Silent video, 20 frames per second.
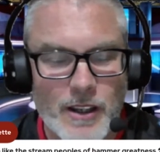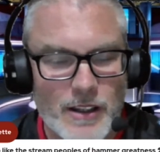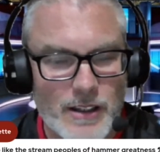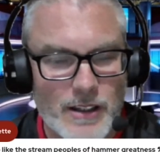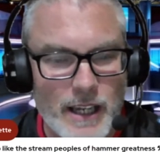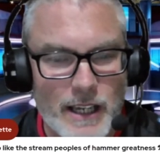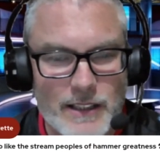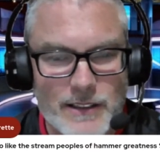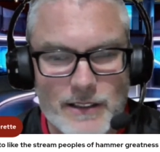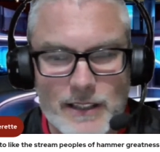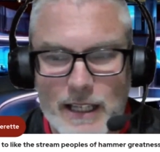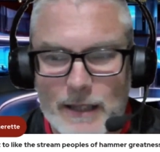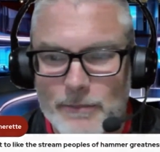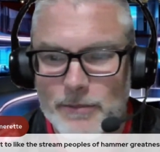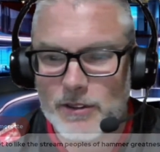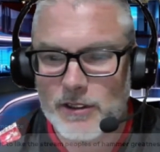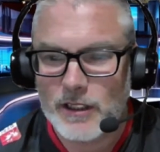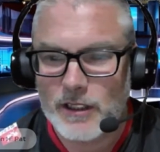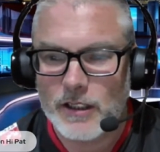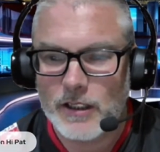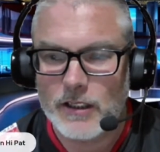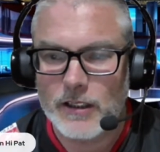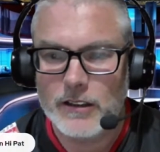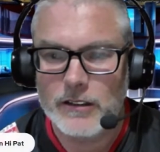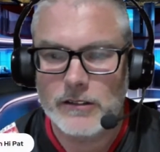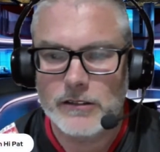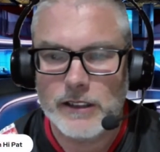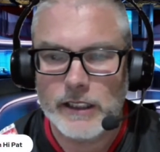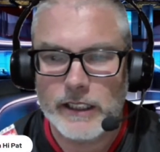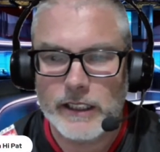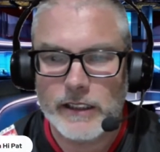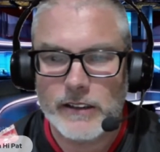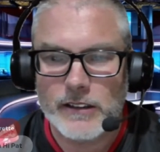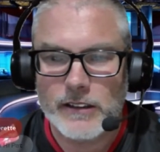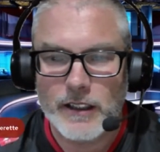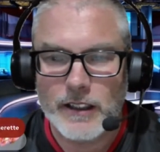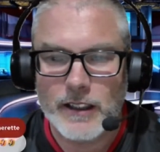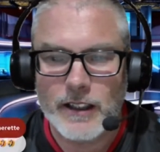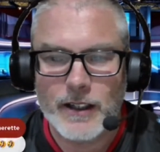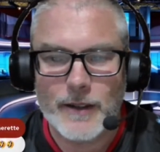Yes, absolutely.
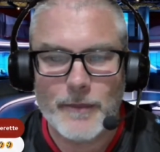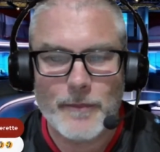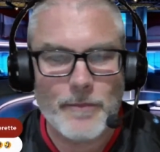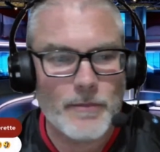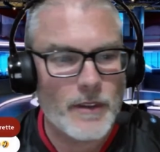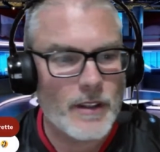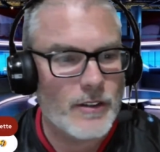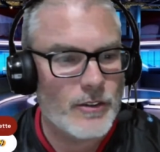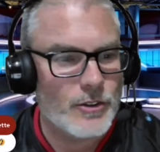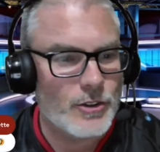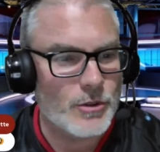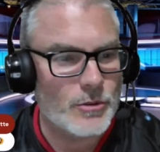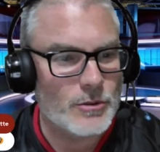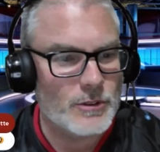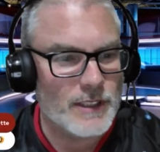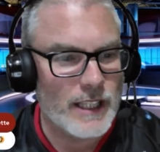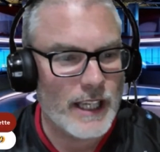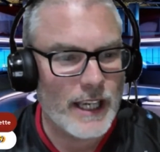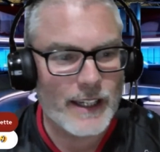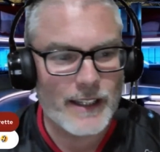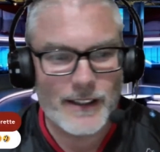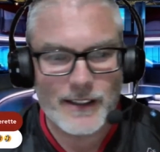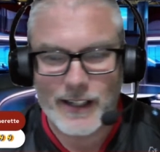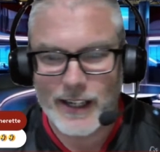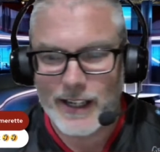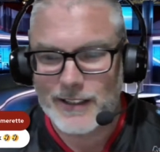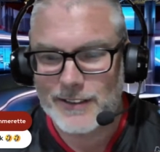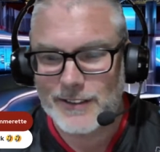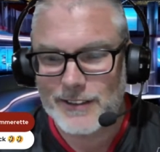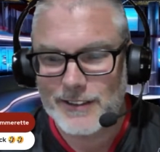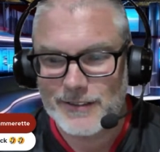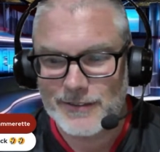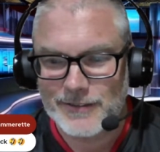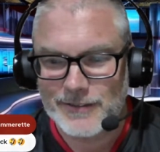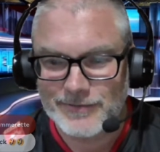Um, Short Stack, yes.